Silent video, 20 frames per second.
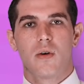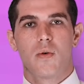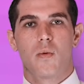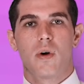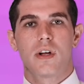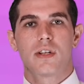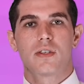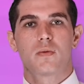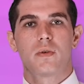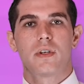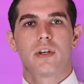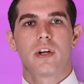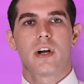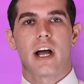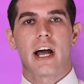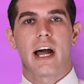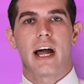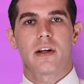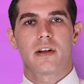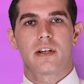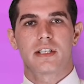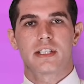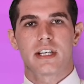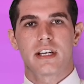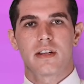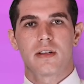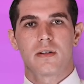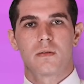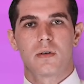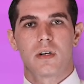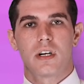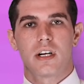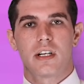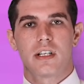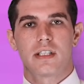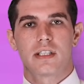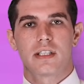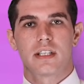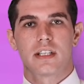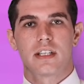Once we know how to say the
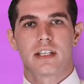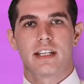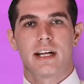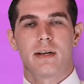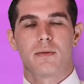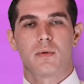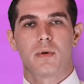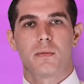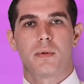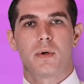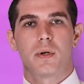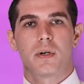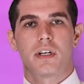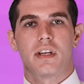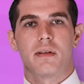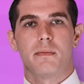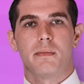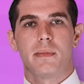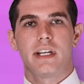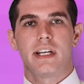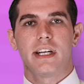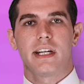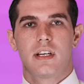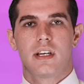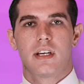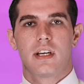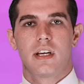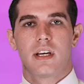words, then we'll put the meaning.